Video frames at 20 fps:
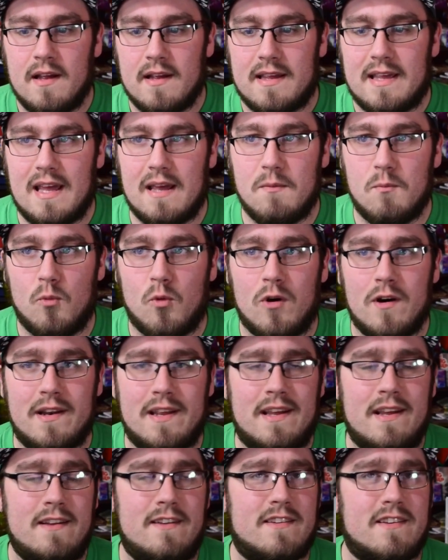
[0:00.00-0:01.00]
game 1
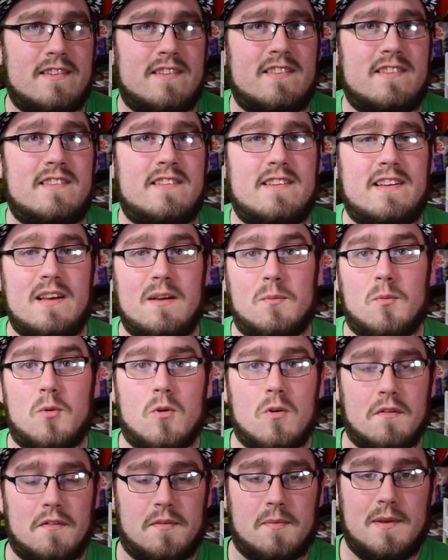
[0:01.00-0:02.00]
he just
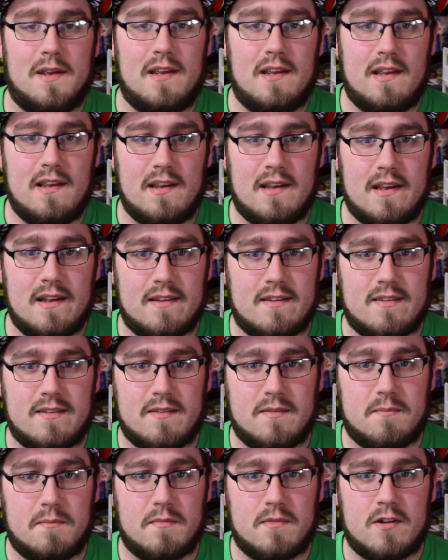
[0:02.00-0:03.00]
steamrolls me. He gets
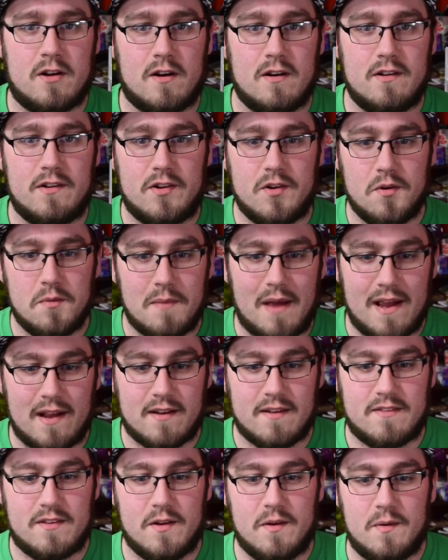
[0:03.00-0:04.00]
turn 2
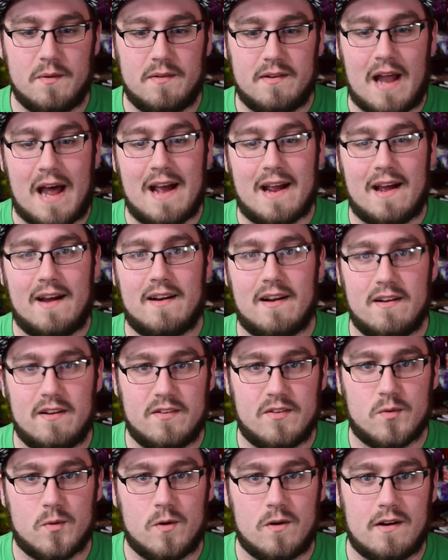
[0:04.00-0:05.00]
Magnezone knockout on his
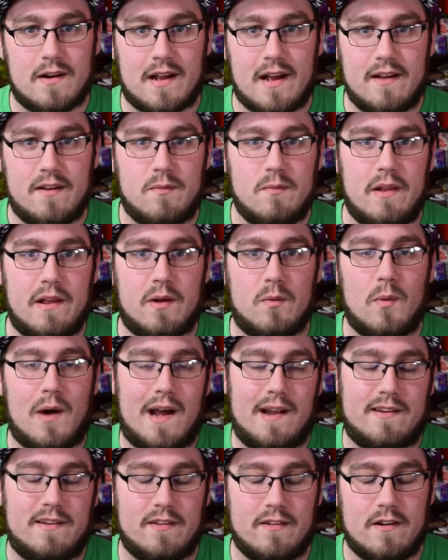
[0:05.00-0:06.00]
Zoroark. I like
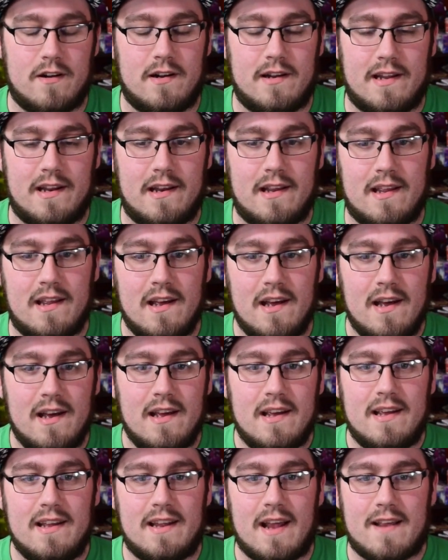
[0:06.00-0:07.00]
watch and learn, and
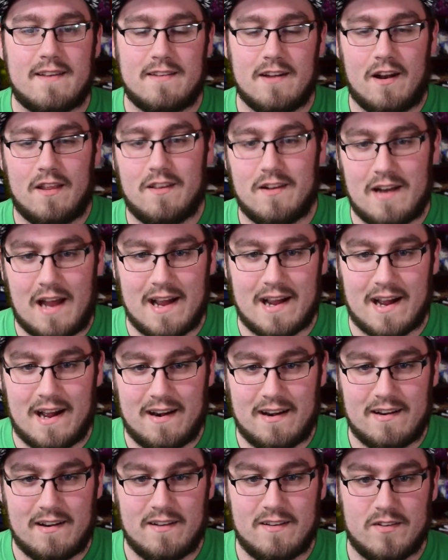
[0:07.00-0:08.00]
he takes another knockout
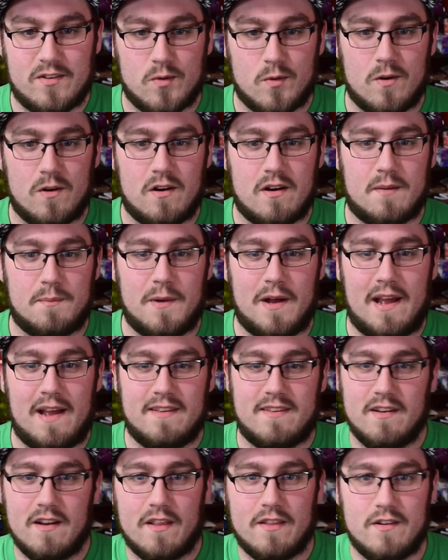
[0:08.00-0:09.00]
on his Zoroark, but has
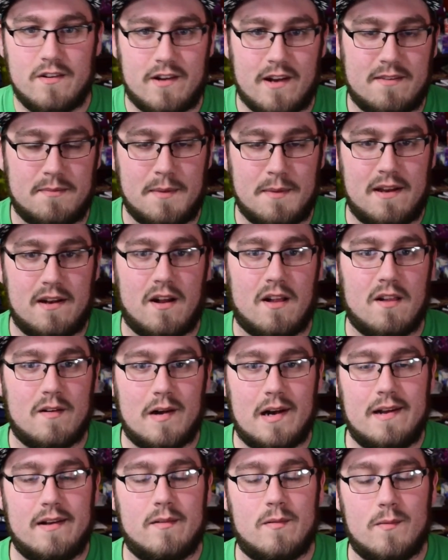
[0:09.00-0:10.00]
another Dustmane
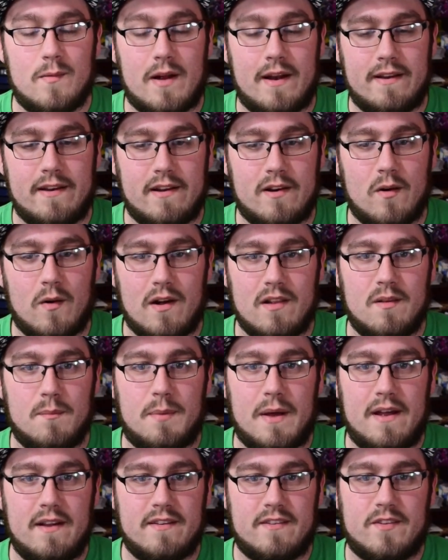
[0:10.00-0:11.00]
already ready to go on the
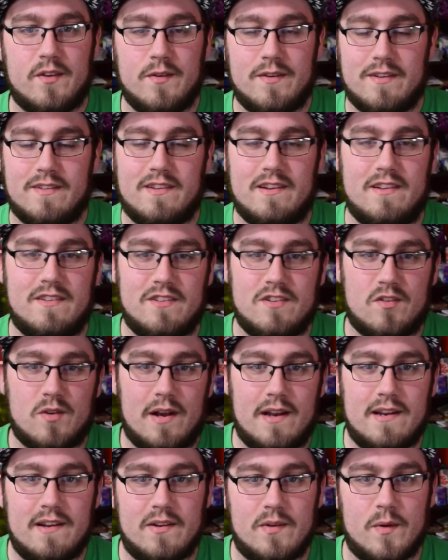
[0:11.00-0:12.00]
bench, so just needs to
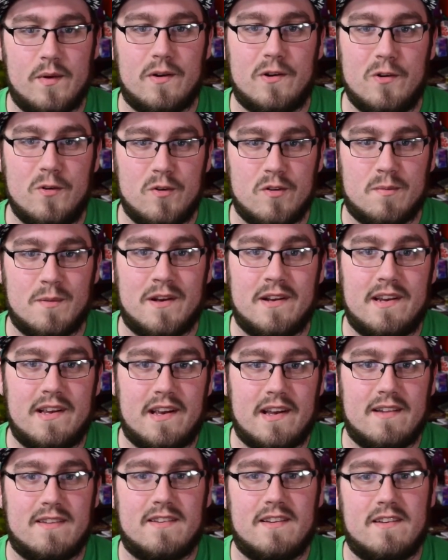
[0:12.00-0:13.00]
trade into a Guzma and he
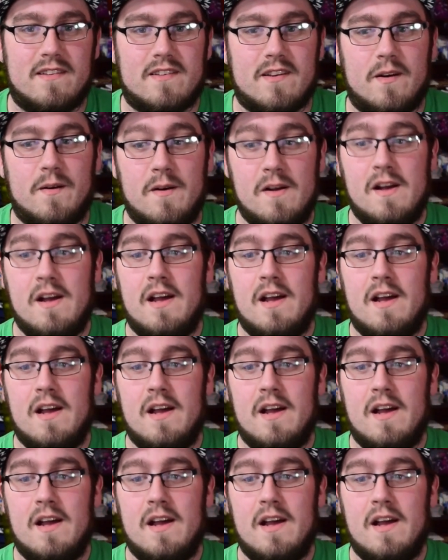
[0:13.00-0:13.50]
gets it. So